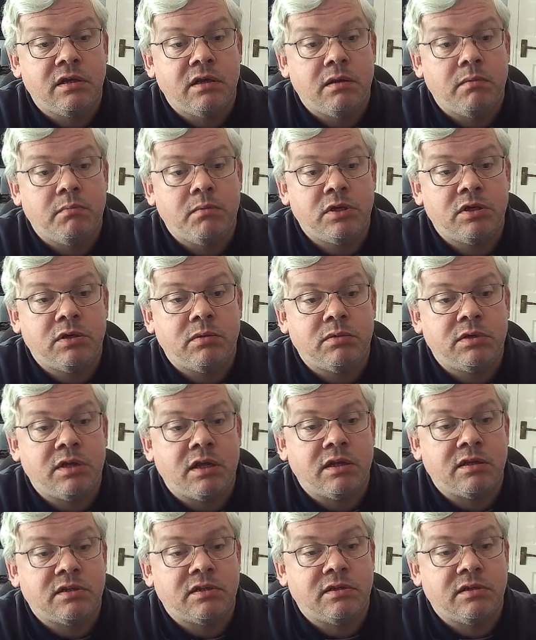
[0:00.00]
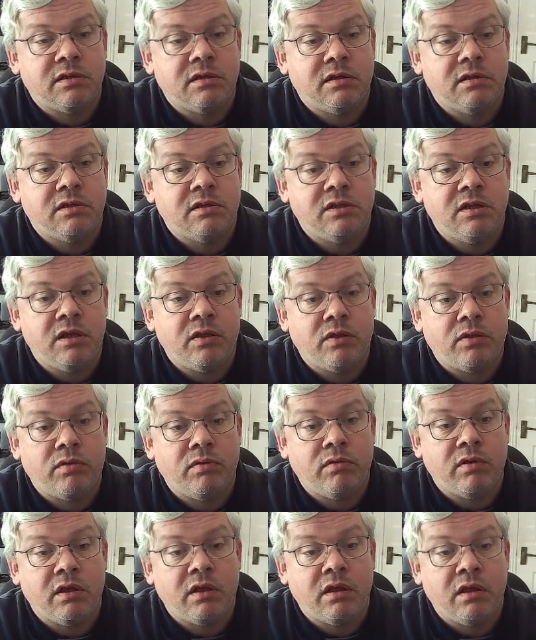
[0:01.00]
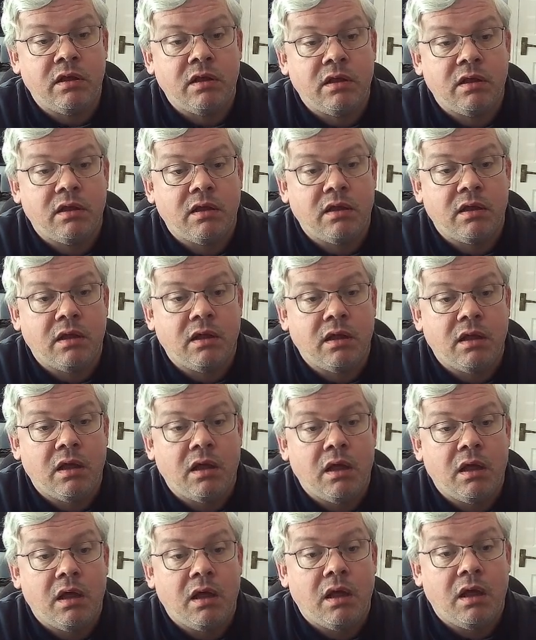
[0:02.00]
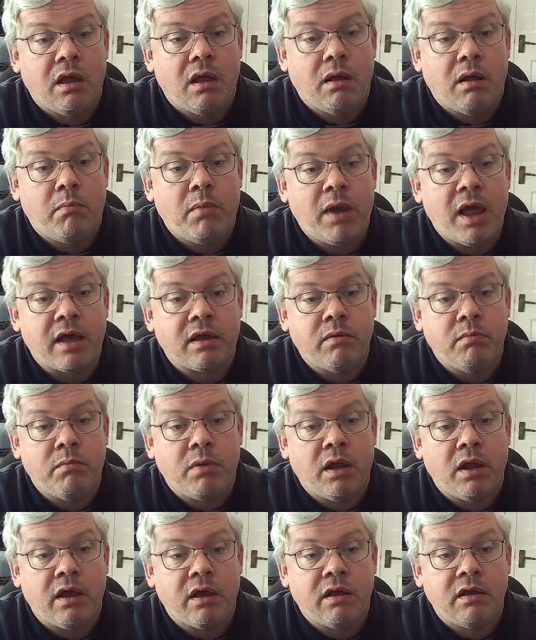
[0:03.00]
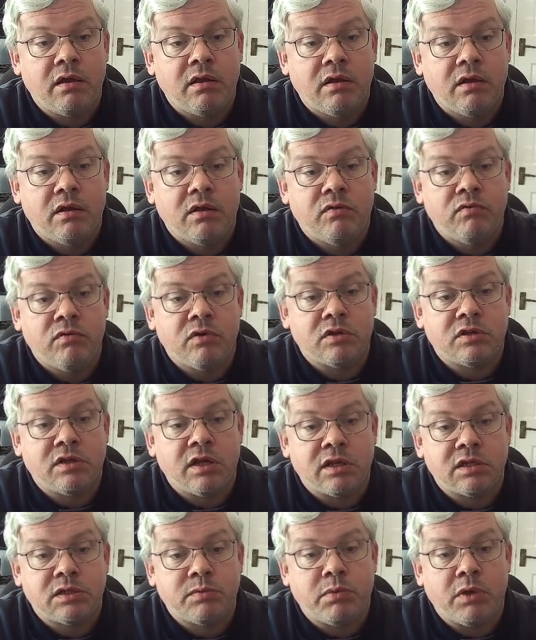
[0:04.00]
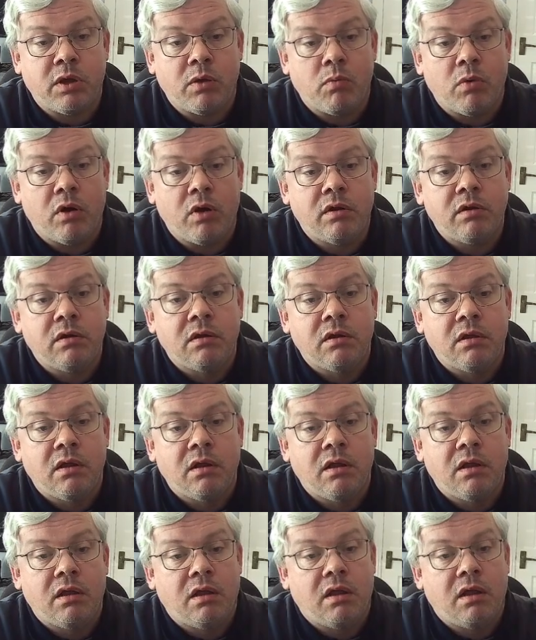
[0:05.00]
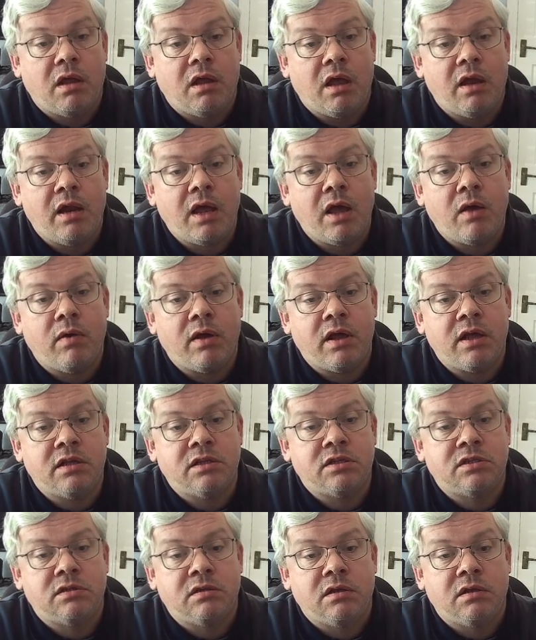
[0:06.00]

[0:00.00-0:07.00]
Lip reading: bishop takes d3, black can play rook takes b1, and now as